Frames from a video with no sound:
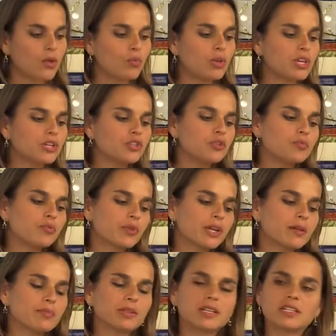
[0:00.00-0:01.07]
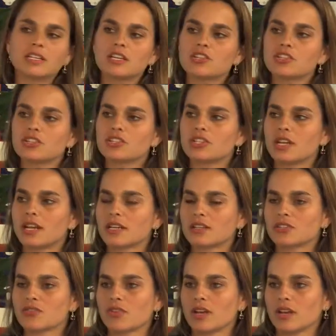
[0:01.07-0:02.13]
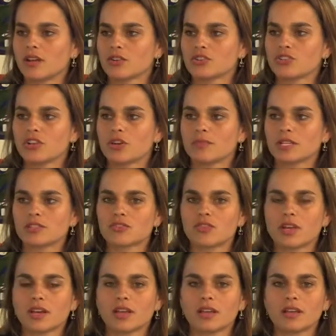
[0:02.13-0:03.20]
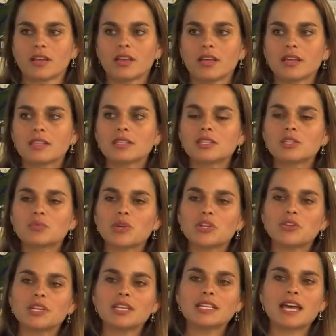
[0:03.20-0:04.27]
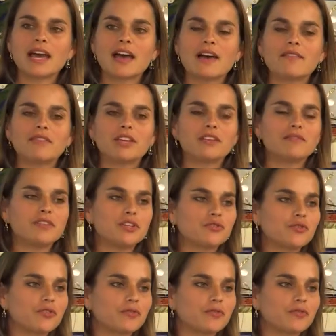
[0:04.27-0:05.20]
We can do preimplantation genetic screening or genomic screening. This is when you need to have in vitro